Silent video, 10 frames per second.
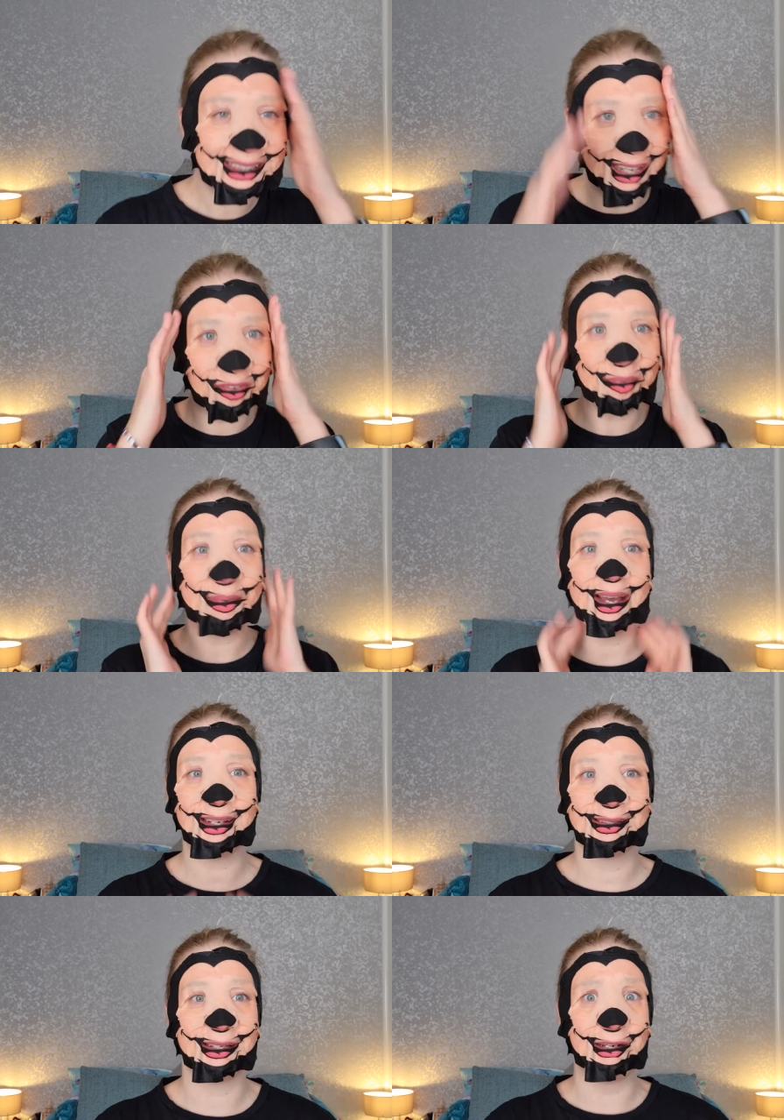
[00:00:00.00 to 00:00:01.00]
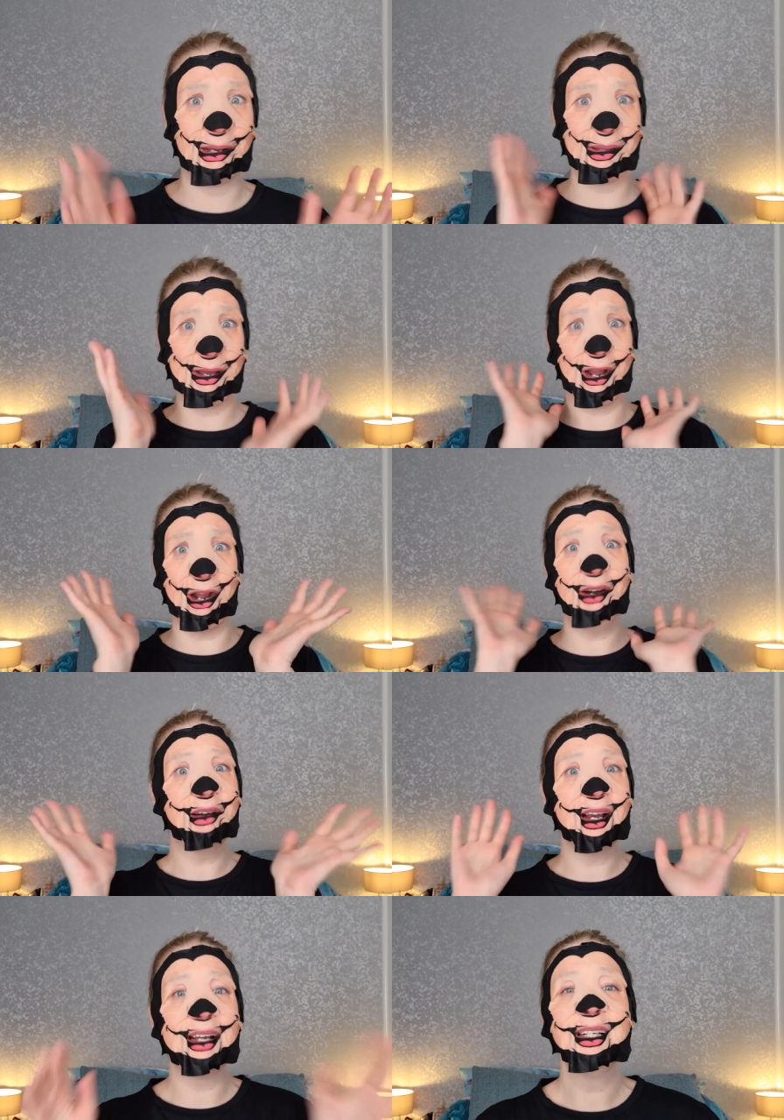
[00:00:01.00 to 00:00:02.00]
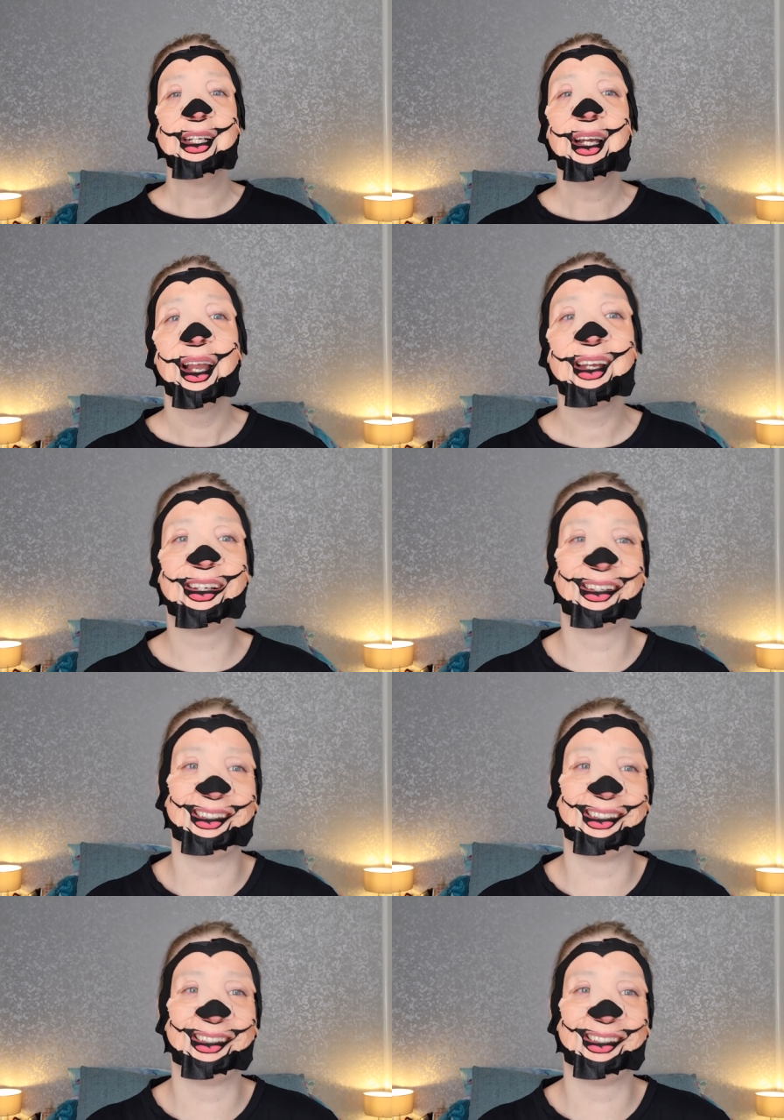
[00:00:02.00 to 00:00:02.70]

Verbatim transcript: gif back saying, oh, the horror!